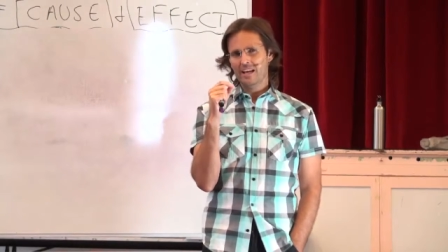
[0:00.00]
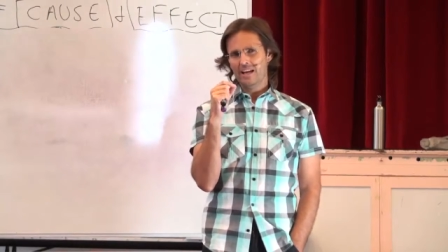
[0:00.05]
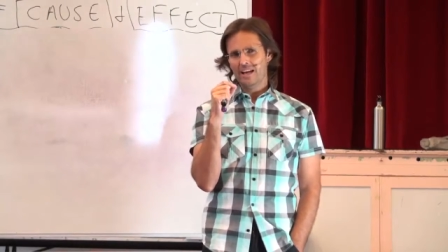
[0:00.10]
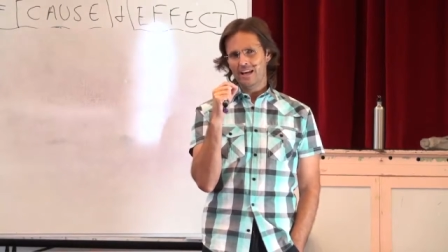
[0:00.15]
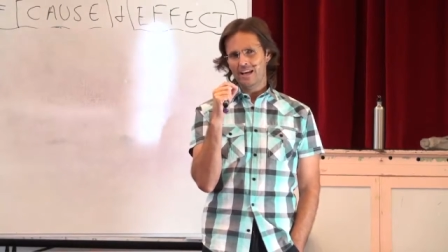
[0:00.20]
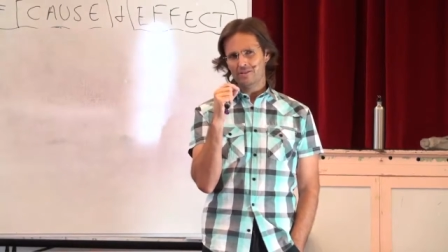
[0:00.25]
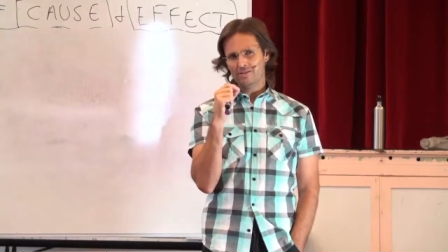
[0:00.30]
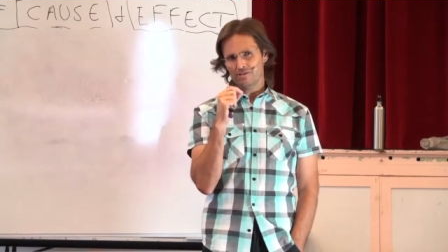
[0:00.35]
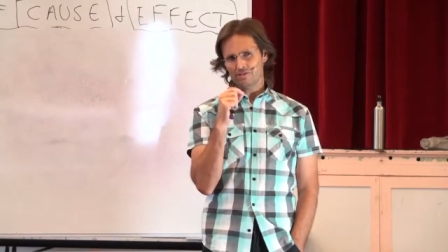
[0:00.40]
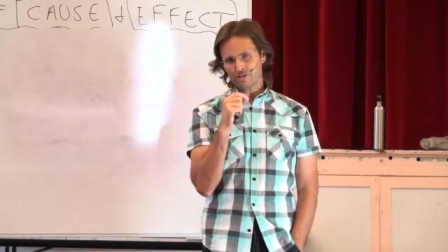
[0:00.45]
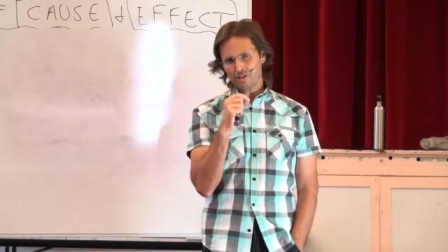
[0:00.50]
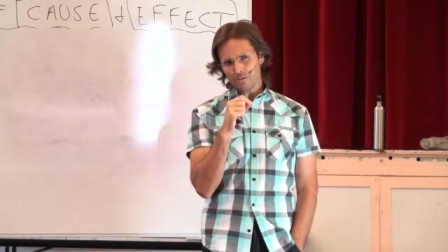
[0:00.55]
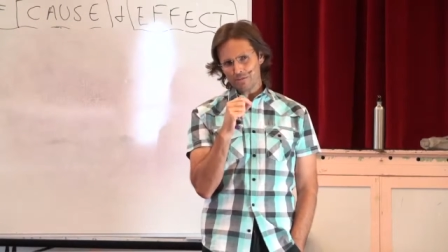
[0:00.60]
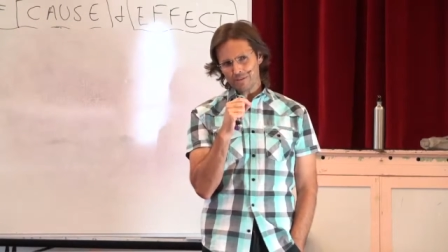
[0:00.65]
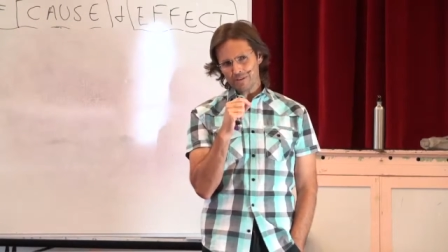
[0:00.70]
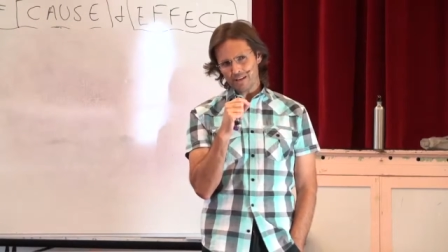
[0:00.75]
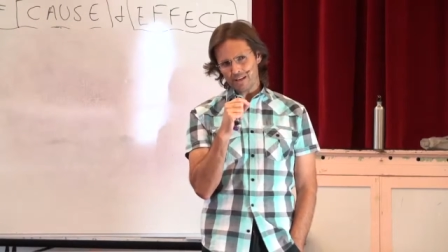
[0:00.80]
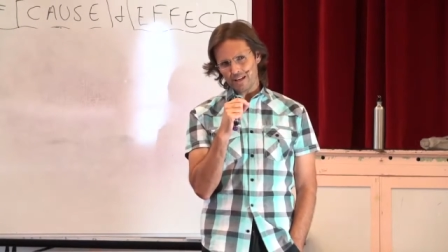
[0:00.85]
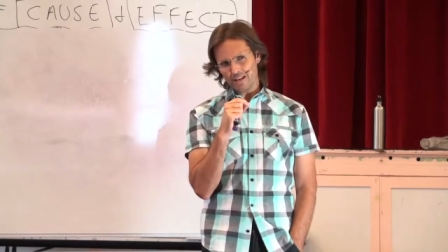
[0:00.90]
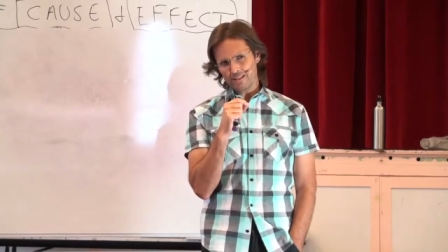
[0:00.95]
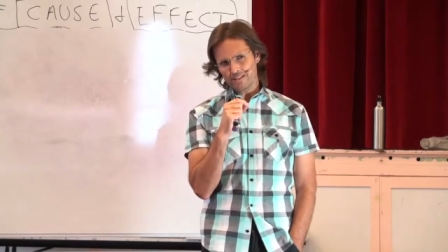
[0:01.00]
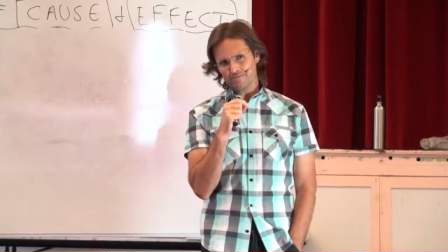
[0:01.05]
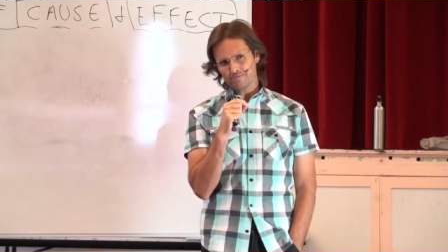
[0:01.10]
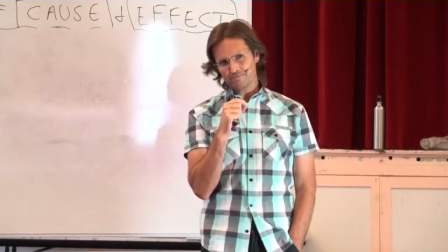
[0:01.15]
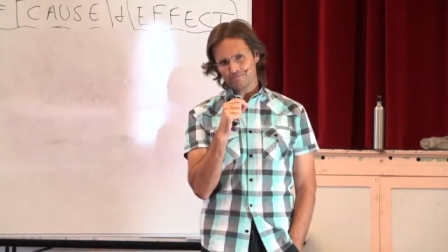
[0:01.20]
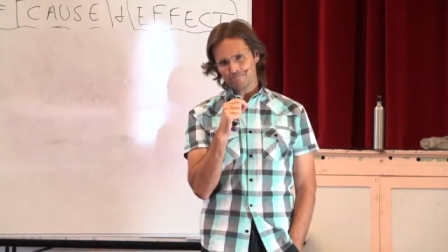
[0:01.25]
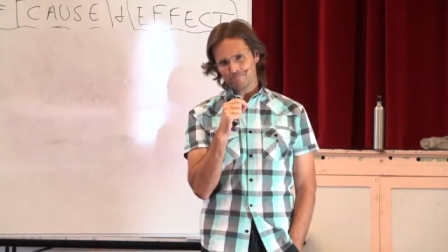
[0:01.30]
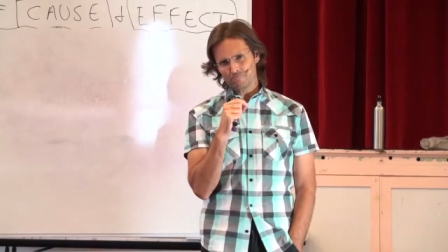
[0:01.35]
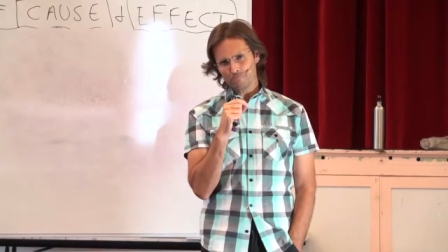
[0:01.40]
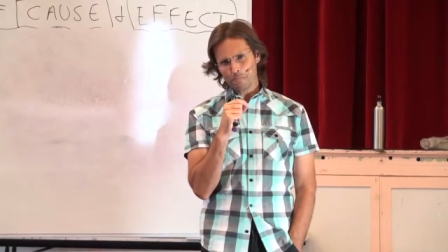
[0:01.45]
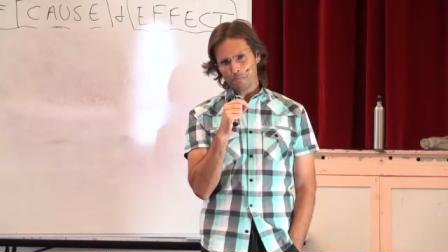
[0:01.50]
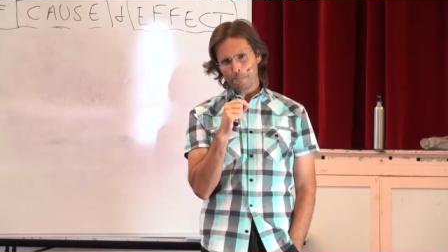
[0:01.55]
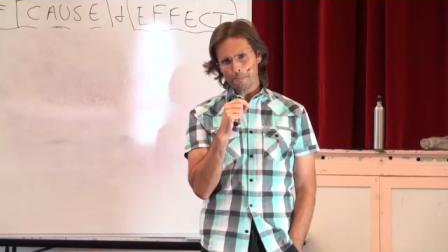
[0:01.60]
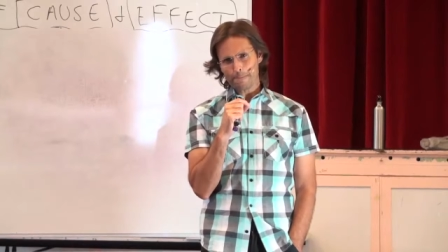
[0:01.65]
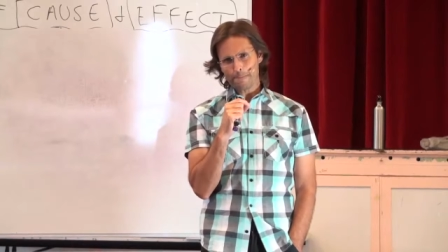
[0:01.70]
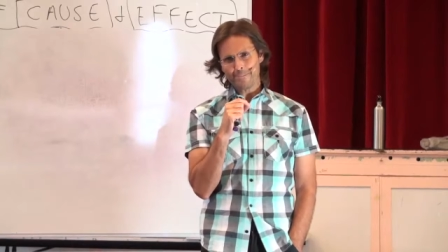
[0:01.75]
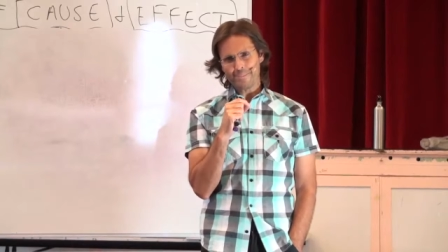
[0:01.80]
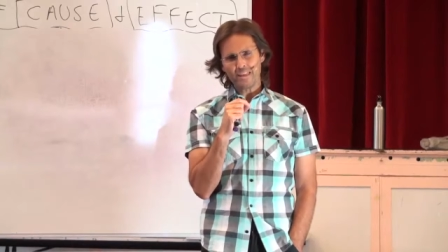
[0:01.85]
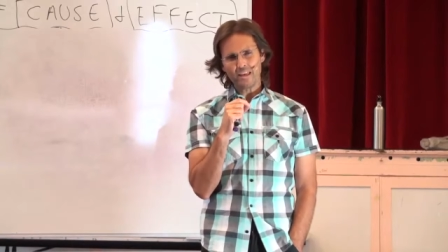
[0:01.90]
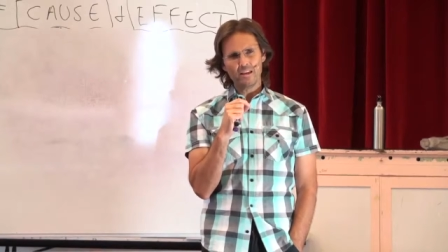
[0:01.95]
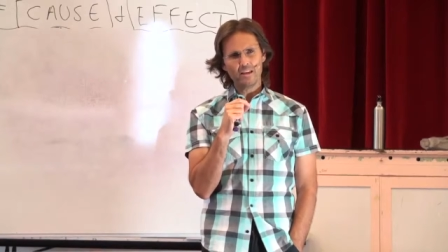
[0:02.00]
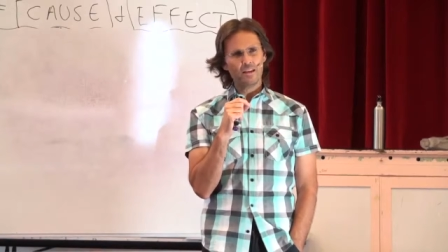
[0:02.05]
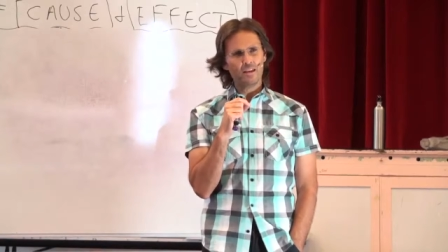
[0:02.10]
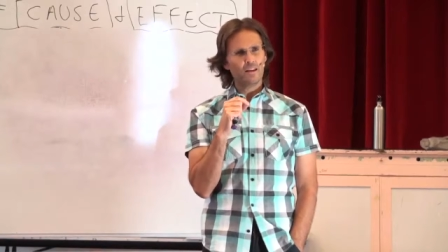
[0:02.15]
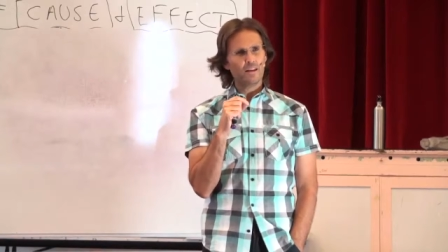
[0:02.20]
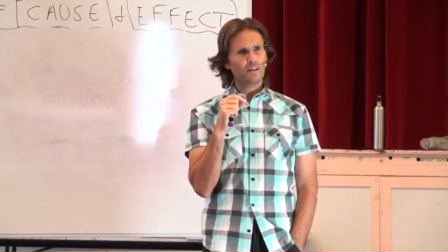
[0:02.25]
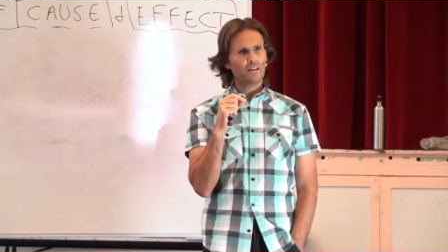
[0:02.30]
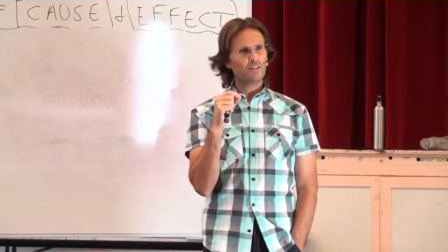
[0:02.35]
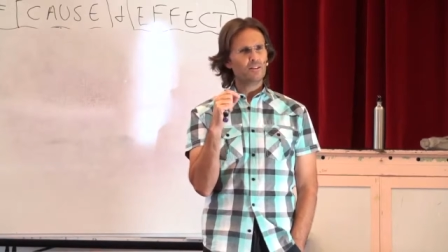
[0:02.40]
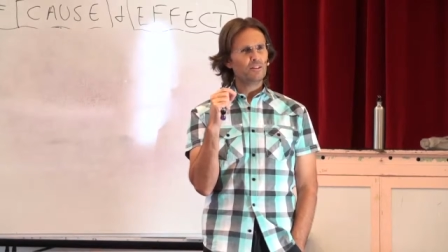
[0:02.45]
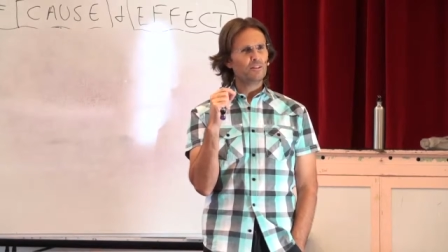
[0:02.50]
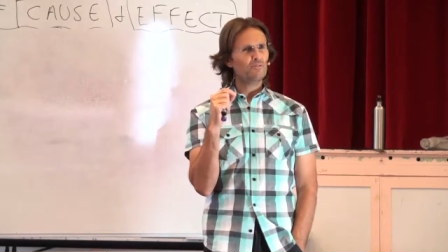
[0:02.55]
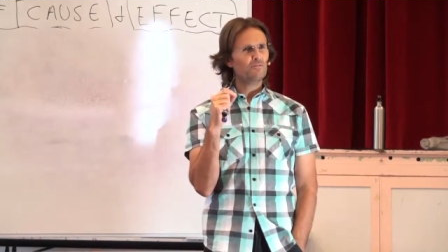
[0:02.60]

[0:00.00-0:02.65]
and on top of that, the